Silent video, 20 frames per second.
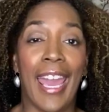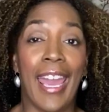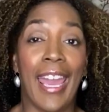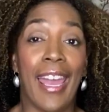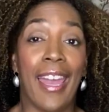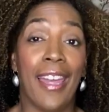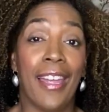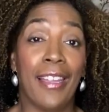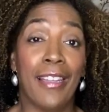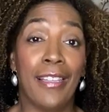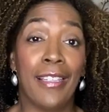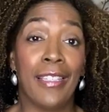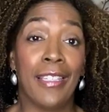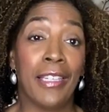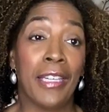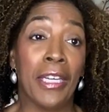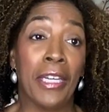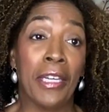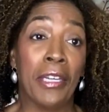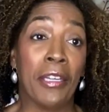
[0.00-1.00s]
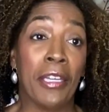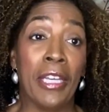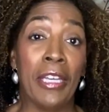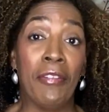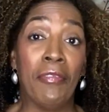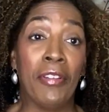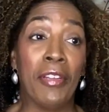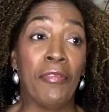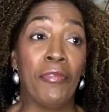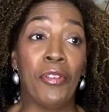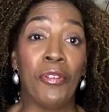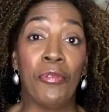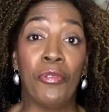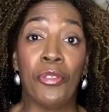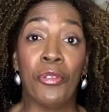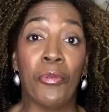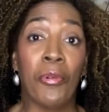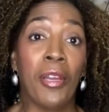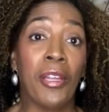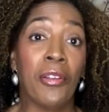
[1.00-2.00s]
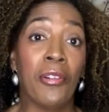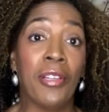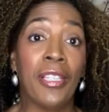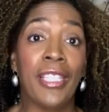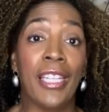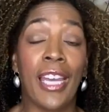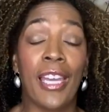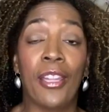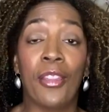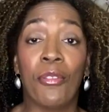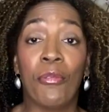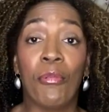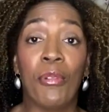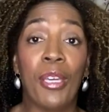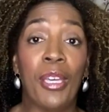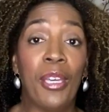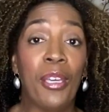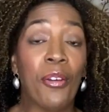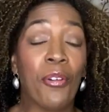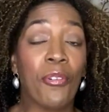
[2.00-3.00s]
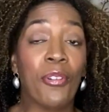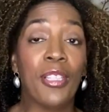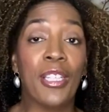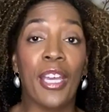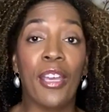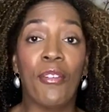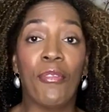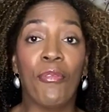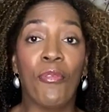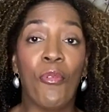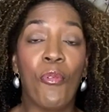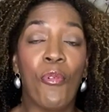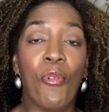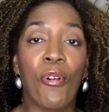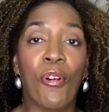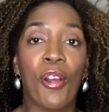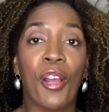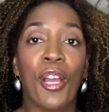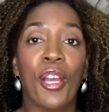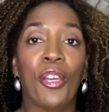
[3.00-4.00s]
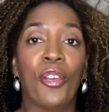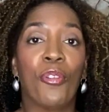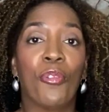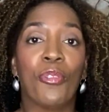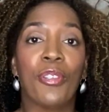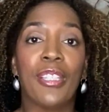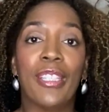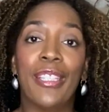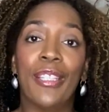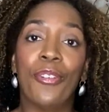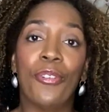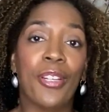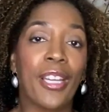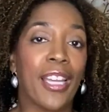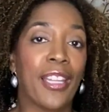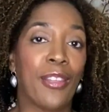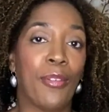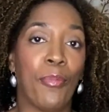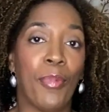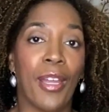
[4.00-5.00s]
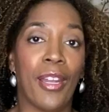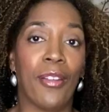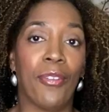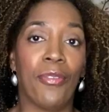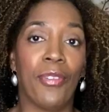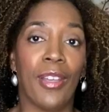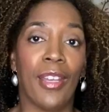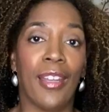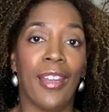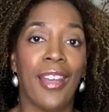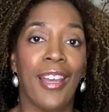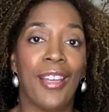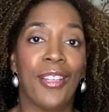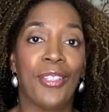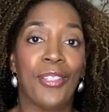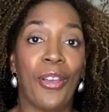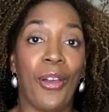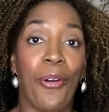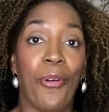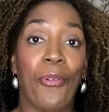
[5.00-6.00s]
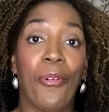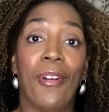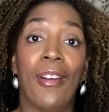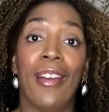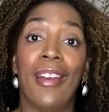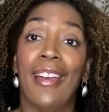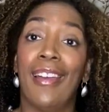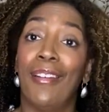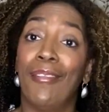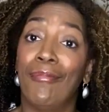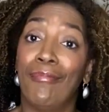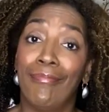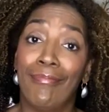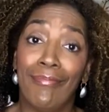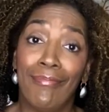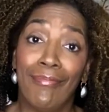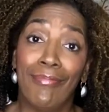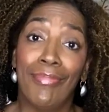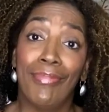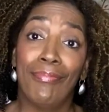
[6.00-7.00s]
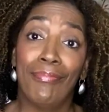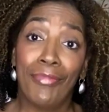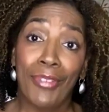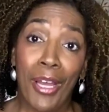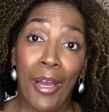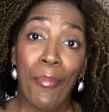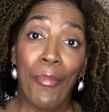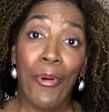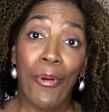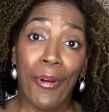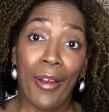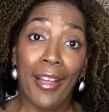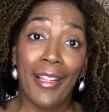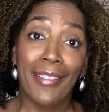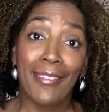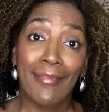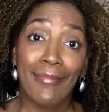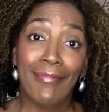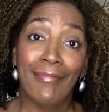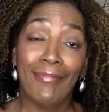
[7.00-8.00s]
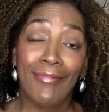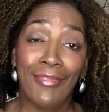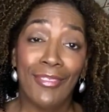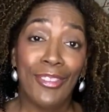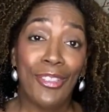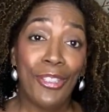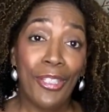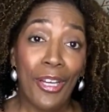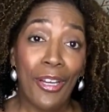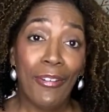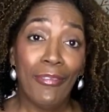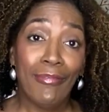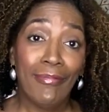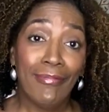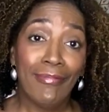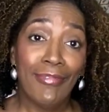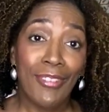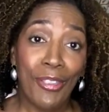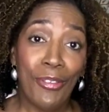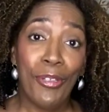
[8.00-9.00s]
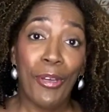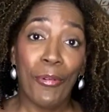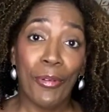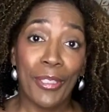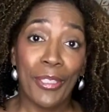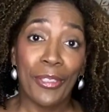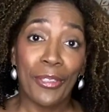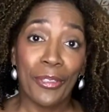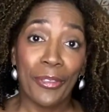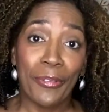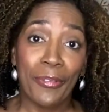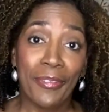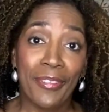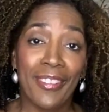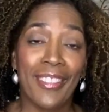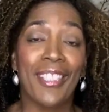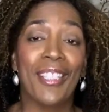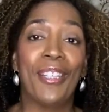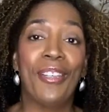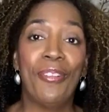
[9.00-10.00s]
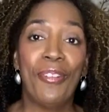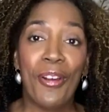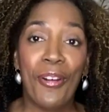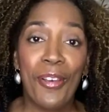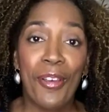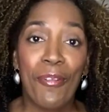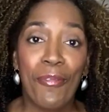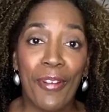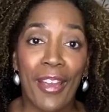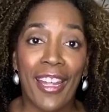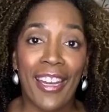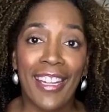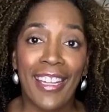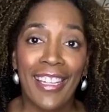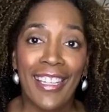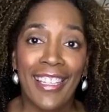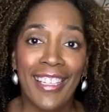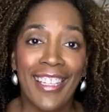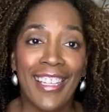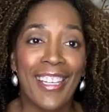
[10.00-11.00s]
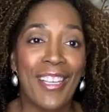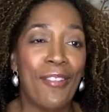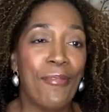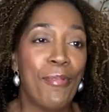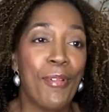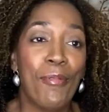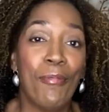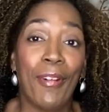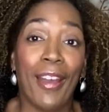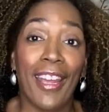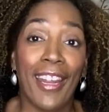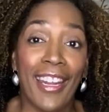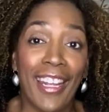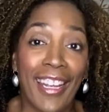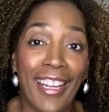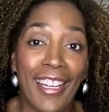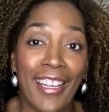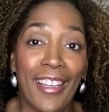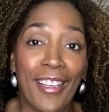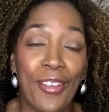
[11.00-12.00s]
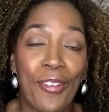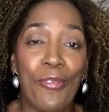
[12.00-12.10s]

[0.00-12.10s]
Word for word: And even if you join on day three or day four, you'll still get the benefit. So come on, you know, you know what to do. You know you're ready. You've been waiting.